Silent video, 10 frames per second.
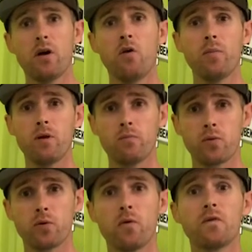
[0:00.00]
help
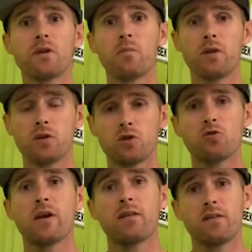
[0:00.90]
improve some of the
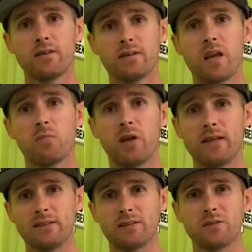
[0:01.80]
strength of the
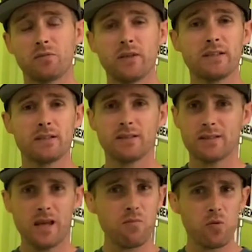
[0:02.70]
stabilizers of the wrist,
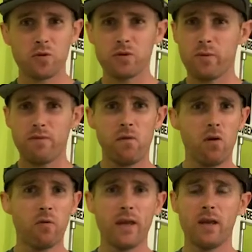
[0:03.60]
because skateboarders, we
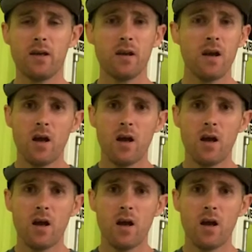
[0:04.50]
fall, we hit,